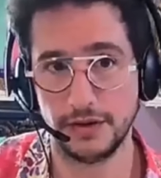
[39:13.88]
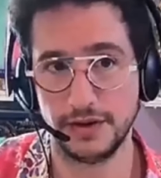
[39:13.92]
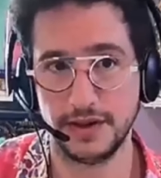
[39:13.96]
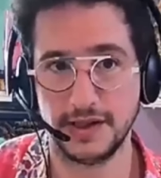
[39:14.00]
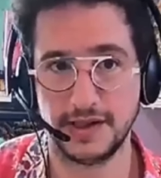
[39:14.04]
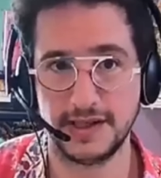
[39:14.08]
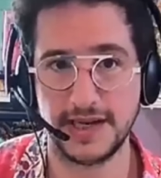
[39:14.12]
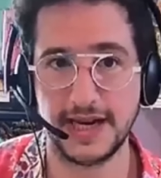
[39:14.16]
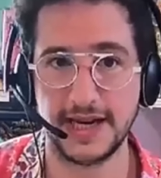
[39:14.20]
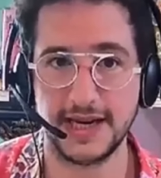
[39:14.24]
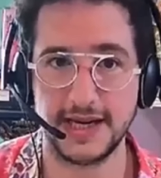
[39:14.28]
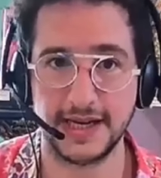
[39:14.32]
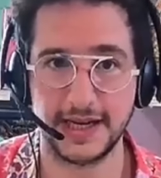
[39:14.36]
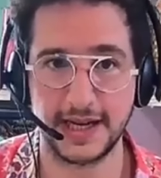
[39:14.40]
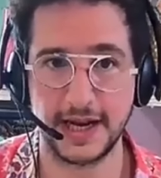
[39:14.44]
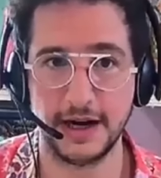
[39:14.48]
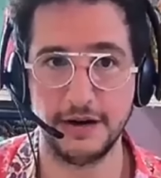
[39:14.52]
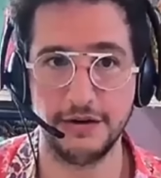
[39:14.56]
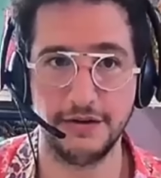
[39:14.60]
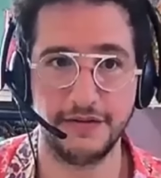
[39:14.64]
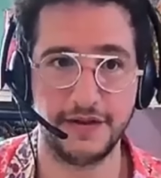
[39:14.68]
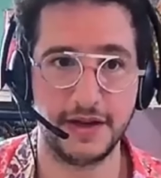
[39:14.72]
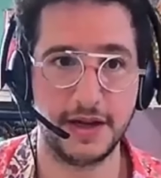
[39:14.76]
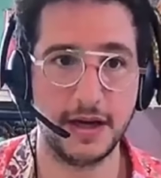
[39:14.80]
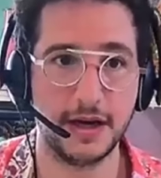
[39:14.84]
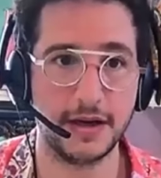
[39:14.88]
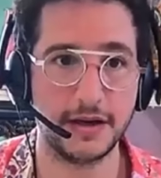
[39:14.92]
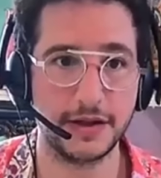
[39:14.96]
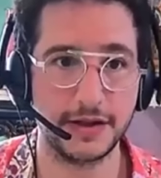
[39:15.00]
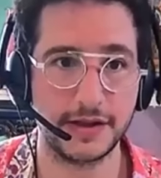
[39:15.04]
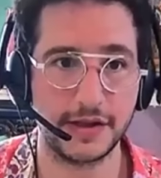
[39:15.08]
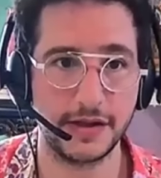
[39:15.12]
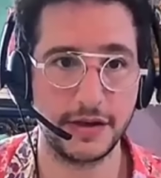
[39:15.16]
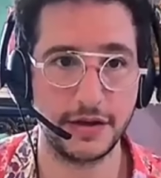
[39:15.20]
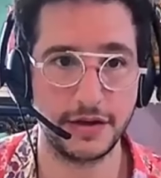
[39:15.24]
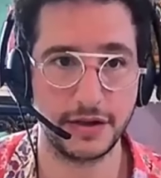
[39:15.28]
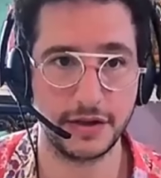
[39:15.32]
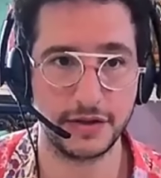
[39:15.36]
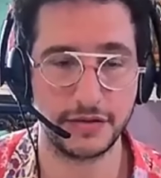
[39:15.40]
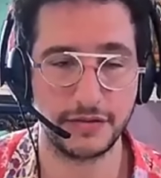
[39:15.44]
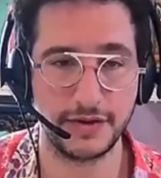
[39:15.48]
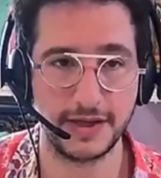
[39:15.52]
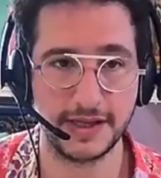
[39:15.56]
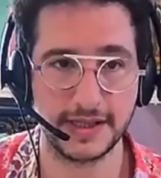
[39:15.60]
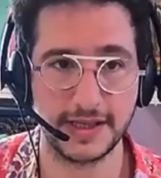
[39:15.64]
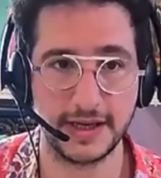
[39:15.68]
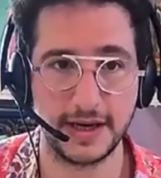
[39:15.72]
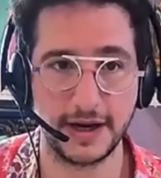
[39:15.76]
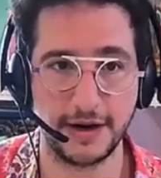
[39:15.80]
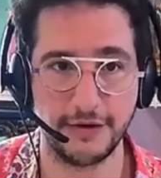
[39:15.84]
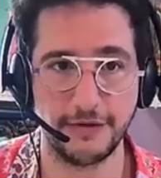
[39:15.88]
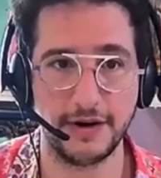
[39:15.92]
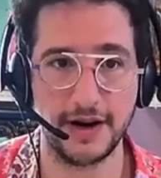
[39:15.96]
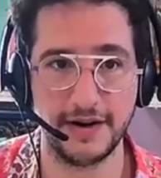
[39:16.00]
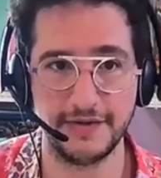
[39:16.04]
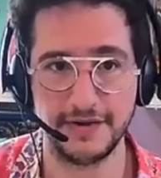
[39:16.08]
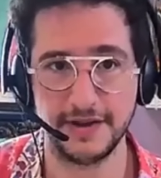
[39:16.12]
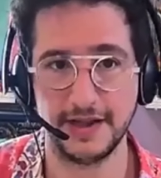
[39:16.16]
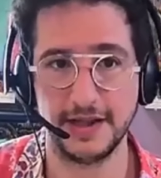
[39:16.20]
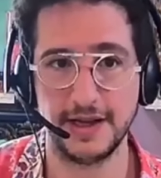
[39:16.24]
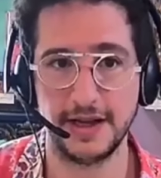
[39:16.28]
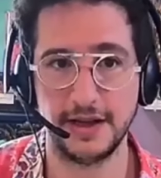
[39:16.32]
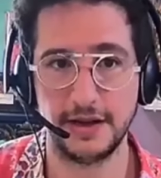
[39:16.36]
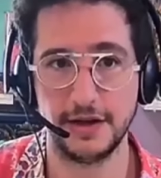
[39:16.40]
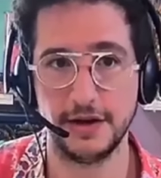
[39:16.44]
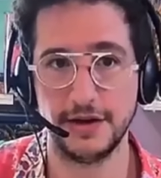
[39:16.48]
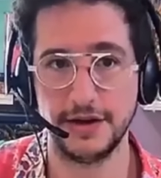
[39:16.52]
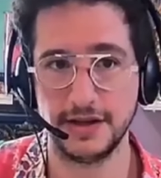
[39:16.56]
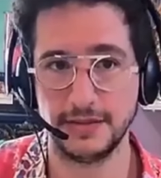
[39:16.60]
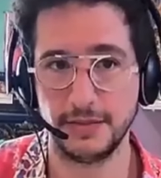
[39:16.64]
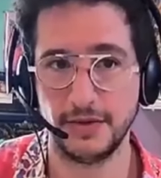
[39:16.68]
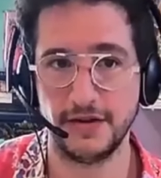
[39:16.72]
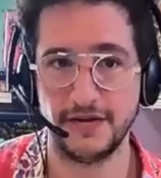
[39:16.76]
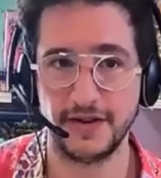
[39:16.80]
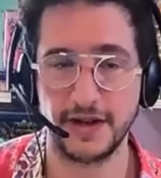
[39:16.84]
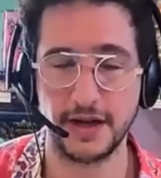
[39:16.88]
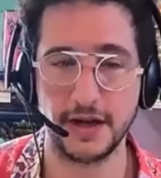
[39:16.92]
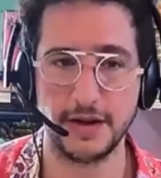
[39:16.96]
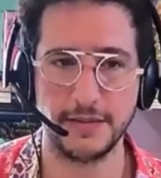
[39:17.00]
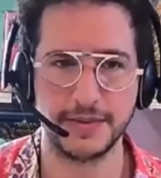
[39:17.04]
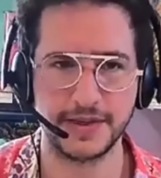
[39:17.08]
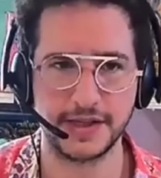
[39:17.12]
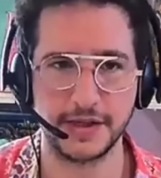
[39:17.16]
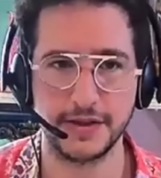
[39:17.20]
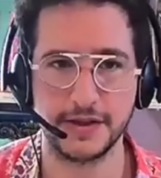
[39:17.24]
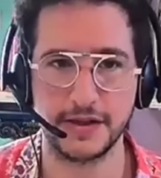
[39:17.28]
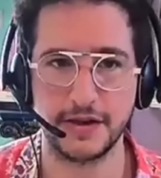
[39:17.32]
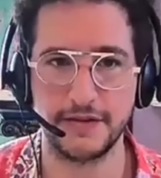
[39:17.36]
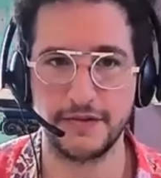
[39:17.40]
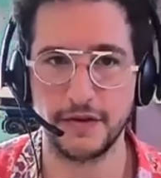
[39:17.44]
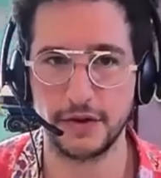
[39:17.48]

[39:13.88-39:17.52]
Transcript: with the oldest taking care of the youngest who just recently arrived, and then those moving up.